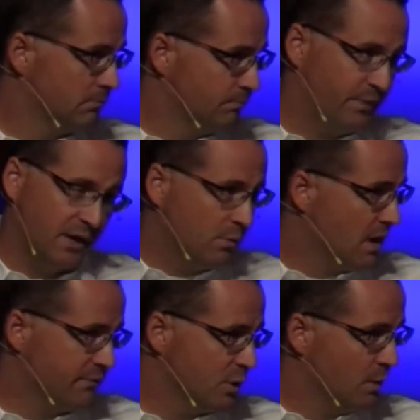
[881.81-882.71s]
Pick
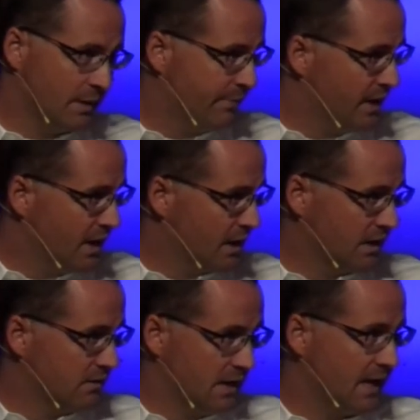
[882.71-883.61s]
wherever you want to pick,
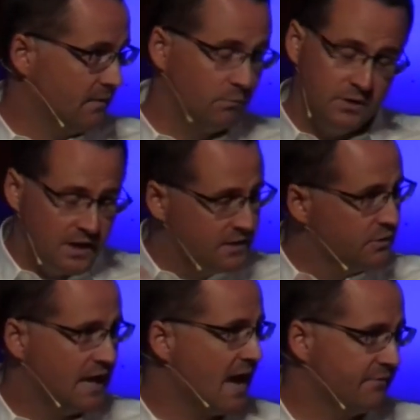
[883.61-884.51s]
and yeah, you
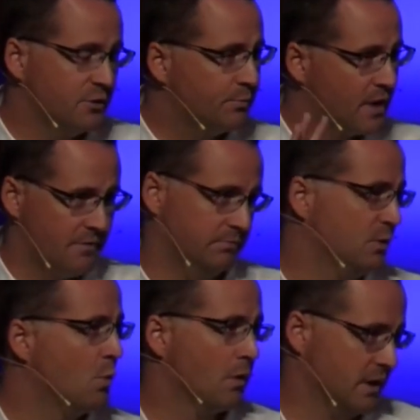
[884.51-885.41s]
can have it. No problem,
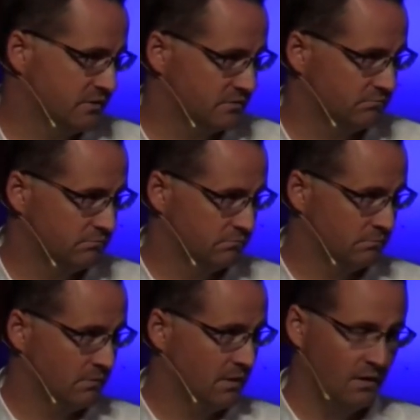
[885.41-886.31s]
no worries."
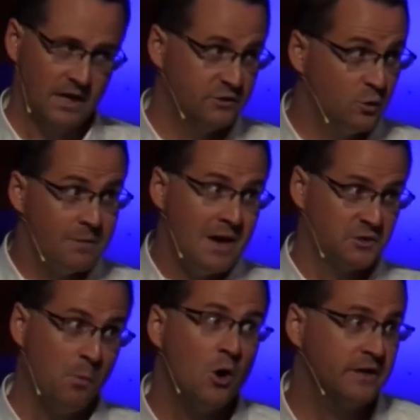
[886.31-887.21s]
He's doing
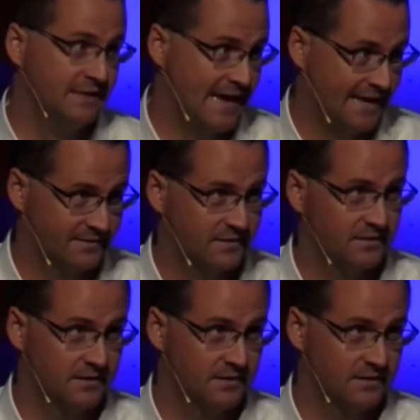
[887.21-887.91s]
much more than that.